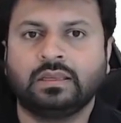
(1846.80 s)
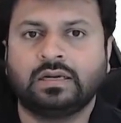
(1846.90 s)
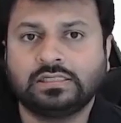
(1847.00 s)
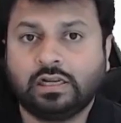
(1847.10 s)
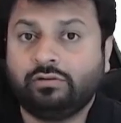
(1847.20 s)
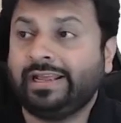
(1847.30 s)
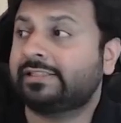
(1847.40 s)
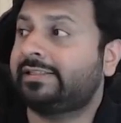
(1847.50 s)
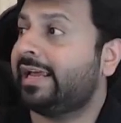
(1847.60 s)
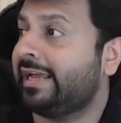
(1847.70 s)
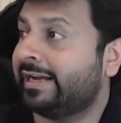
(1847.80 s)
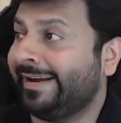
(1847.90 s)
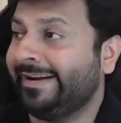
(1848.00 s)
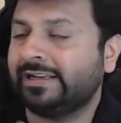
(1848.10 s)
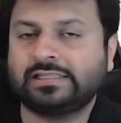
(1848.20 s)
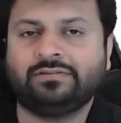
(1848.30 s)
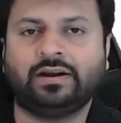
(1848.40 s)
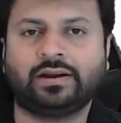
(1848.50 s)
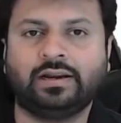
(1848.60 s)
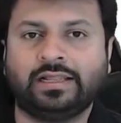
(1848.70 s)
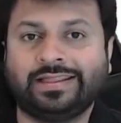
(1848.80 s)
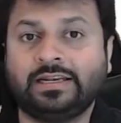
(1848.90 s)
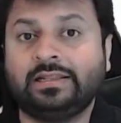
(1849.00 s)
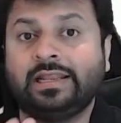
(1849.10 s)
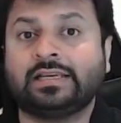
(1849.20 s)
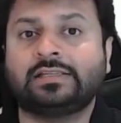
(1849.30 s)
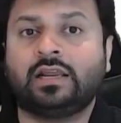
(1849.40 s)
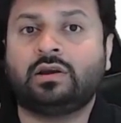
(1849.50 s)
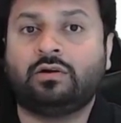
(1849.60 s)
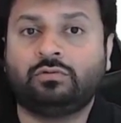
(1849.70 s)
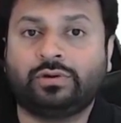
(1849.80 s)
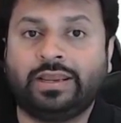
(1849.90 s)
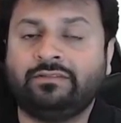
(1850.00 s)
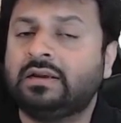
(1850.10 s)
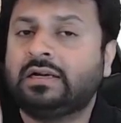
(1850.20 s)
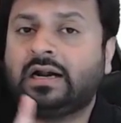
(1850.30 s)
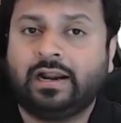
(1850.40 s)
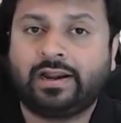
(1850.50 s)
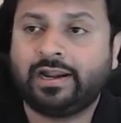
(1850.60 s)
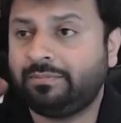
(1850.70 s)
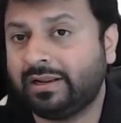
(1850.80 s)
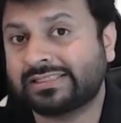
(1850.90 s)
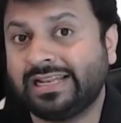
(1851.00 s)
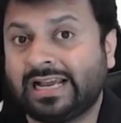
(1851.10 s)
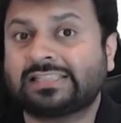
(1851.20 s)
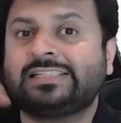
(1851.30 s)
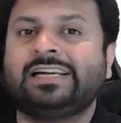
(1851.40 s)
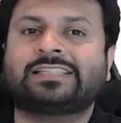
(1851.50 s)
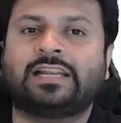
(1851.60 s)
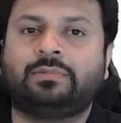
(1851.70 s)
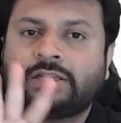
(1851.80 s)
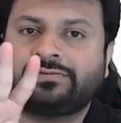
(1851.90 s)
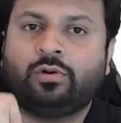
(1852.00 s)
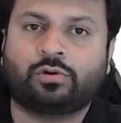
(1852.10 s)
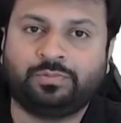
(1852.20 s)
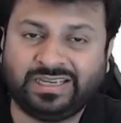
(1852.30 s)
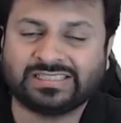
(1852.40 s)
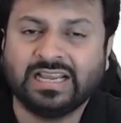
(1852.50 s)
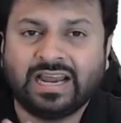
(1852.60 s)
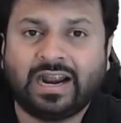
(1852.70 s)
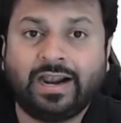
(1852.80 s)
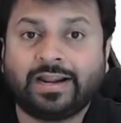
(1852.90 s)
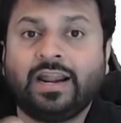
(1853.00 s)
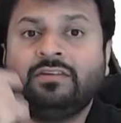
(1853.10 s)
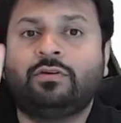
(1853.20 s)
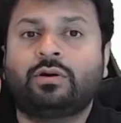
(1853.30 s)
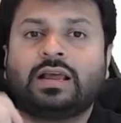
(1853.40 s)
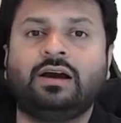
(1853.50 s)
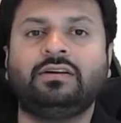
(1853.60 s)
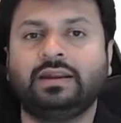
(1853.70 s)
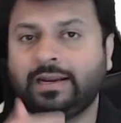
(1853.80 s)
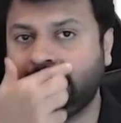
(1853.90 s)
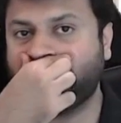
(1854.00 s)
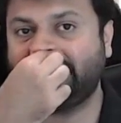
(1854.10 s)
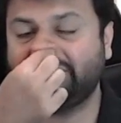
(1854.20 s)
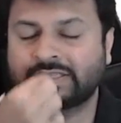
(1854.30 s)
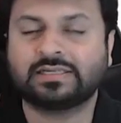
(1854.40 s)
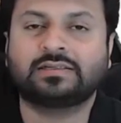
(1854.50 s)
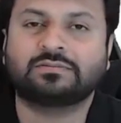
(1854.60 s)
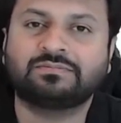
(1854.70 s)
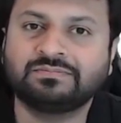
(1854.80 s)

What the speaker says: Now next year I again receive 100. Then in next year you have to give 100 plus last year surplus 4 rupees, 104 ka 95%.